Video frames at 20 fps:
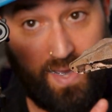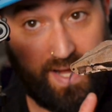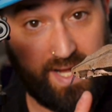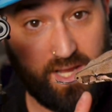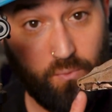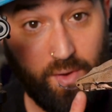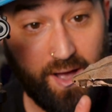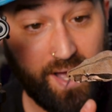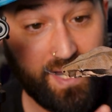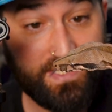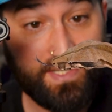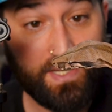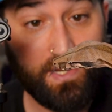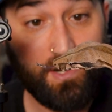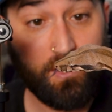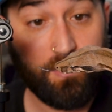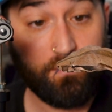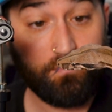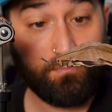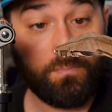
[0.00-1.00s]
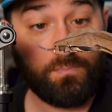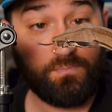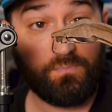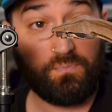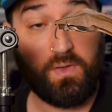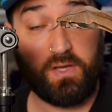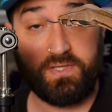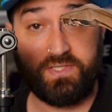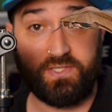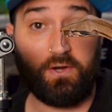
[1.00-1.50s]
Pennywise here,
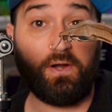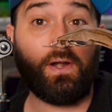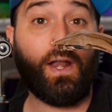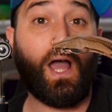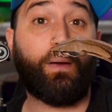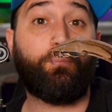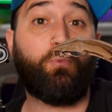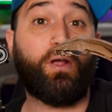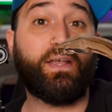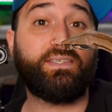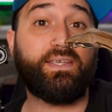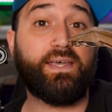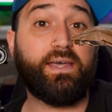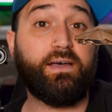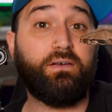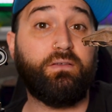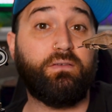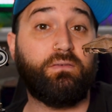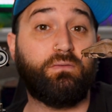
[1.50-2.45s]
a Suriname redtail,